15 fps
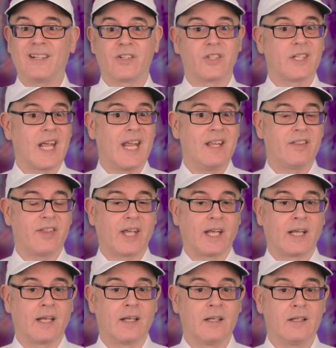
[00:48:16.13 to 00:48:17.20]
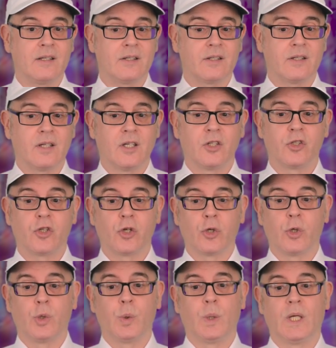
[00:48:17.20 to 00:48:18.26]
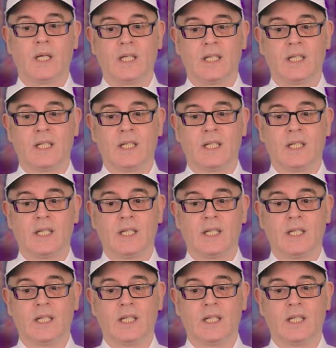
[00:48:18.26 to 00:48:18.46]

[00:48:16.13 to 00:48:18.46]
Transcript: say things to